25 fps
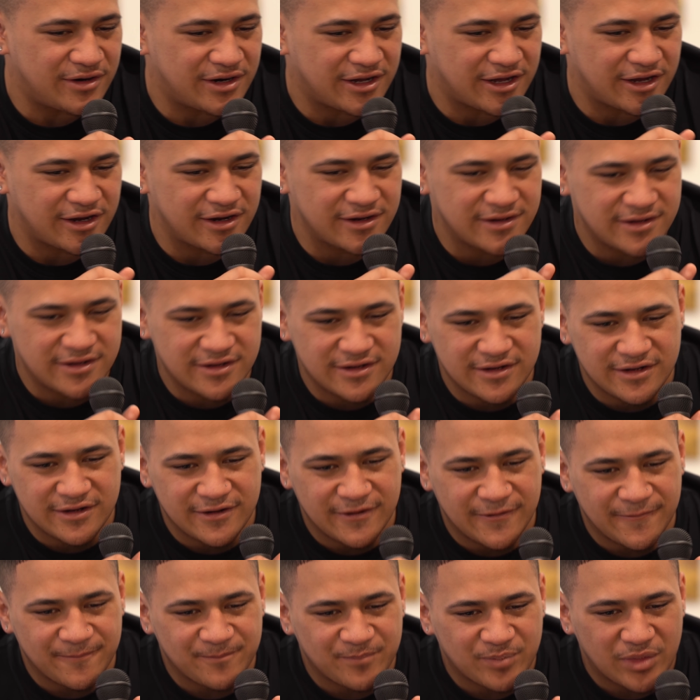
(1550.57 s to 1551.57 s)
Like,
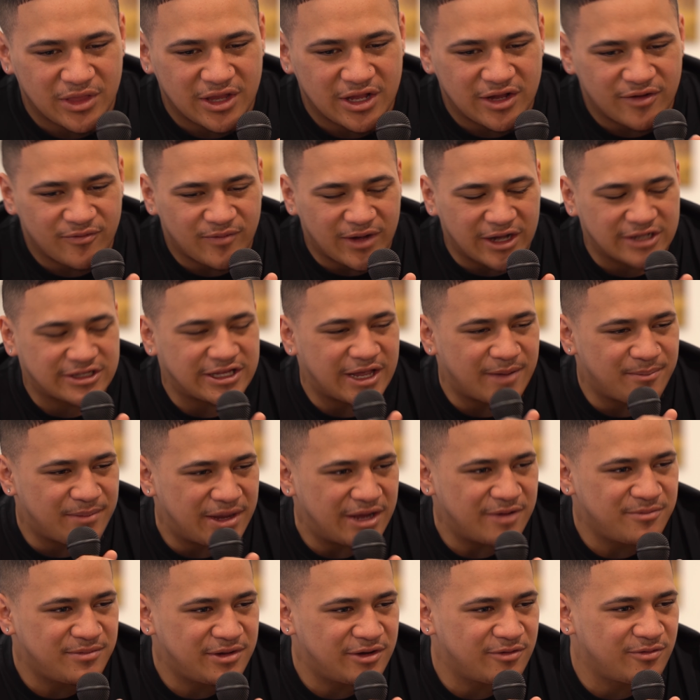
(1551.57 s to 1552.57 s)
fuck, that
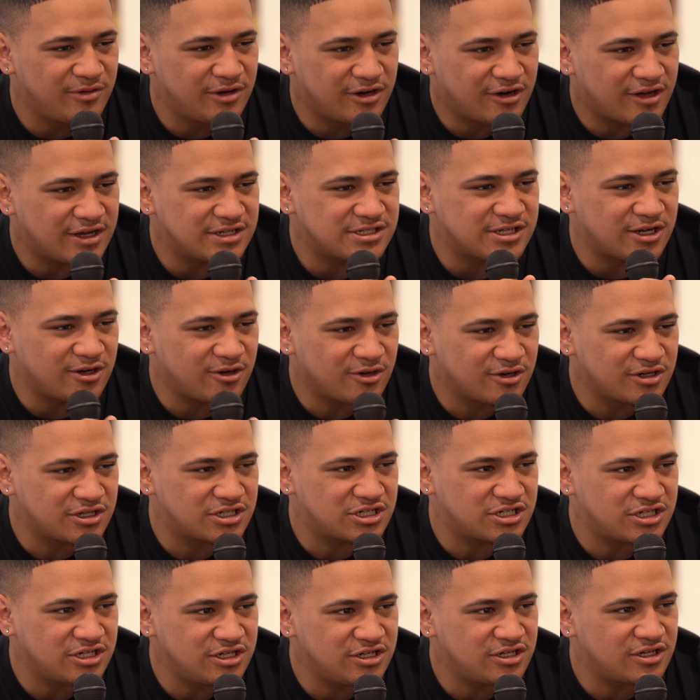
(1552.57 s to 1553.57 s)
made me realize a lot of
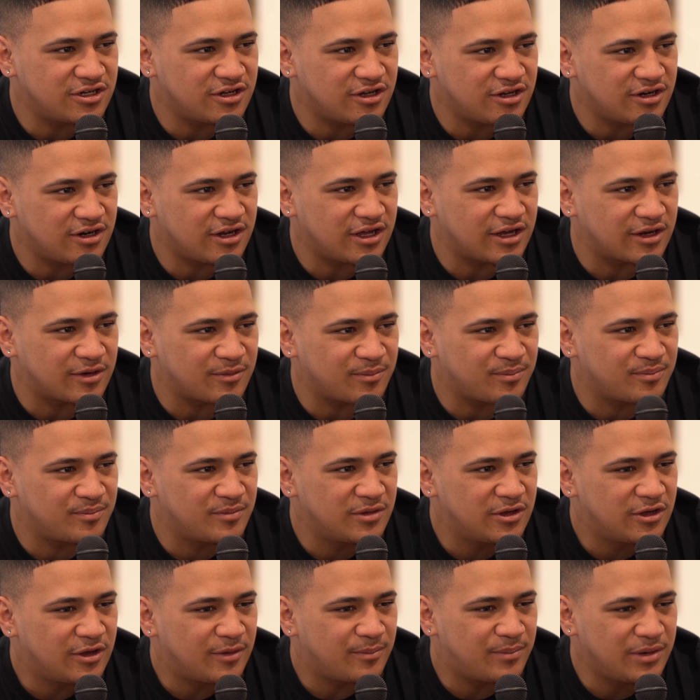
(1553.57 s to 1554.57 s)
shit, you know. Like,
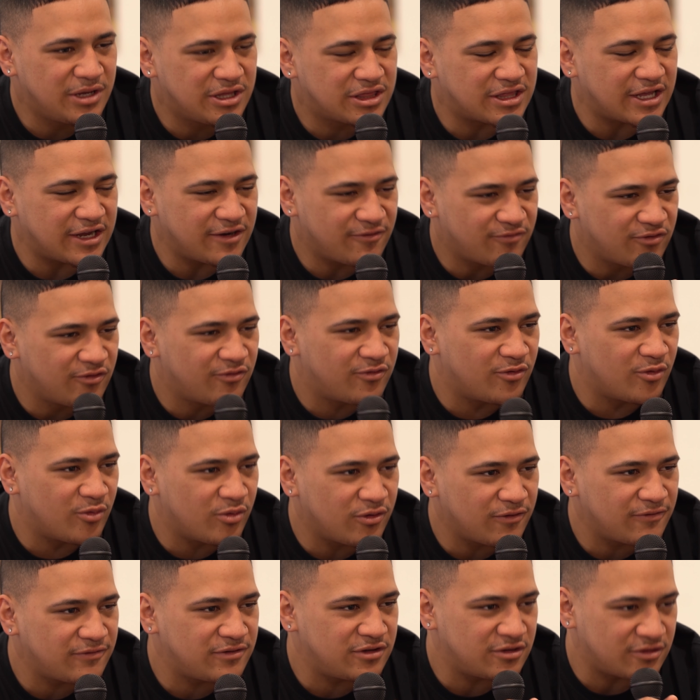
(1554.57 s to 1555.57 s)
be thankful for
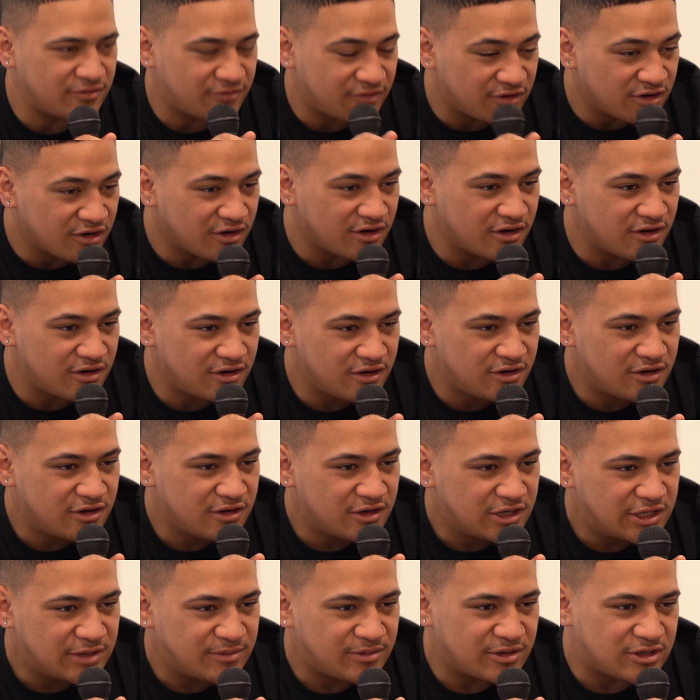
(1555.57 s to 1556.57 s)
what you've got,
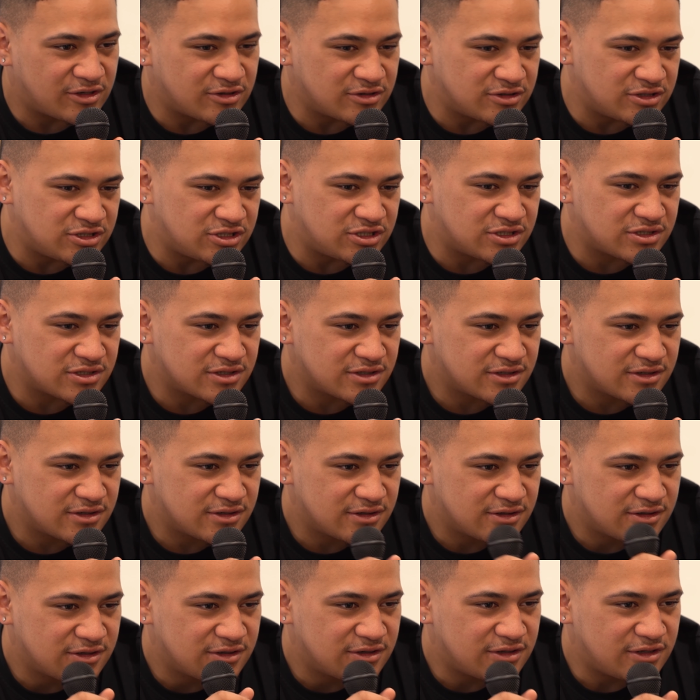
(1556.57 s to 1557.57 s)
because,
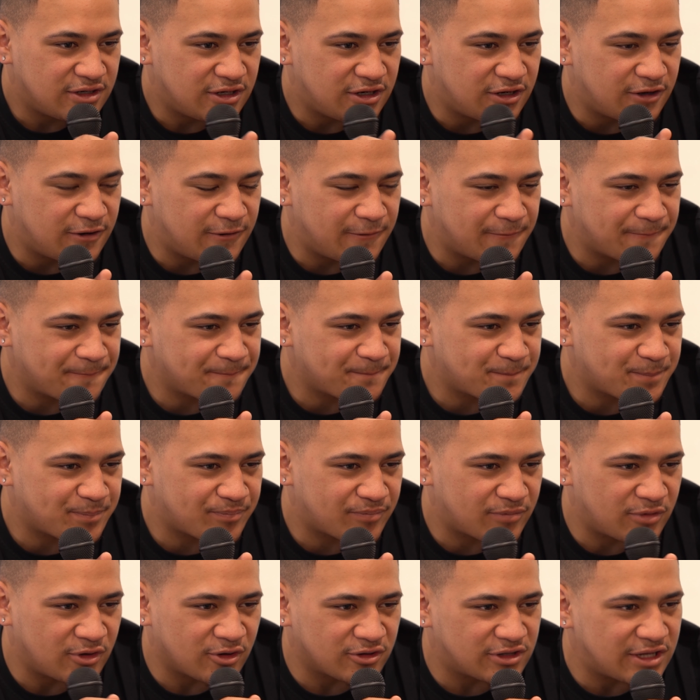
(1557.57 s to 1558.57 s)
you know,
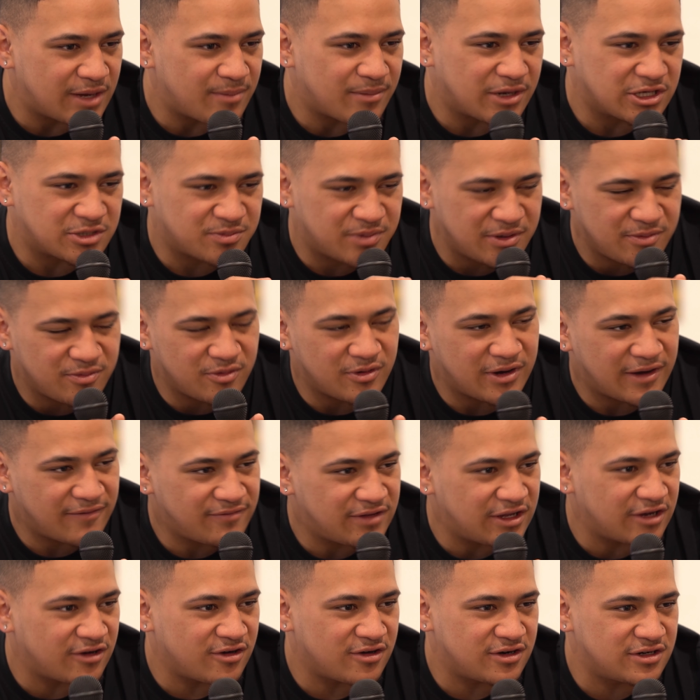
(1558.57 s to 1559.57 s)
not that much people have
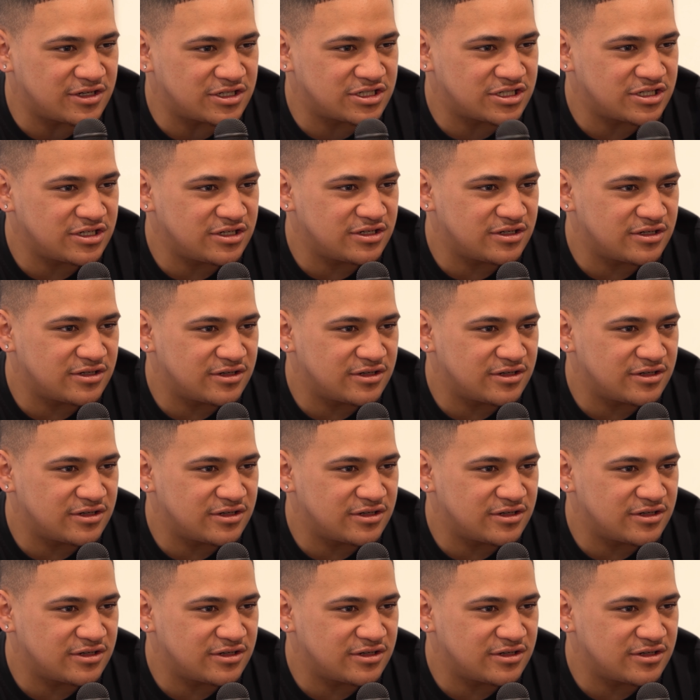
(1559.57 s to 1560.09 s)
that kind of shit.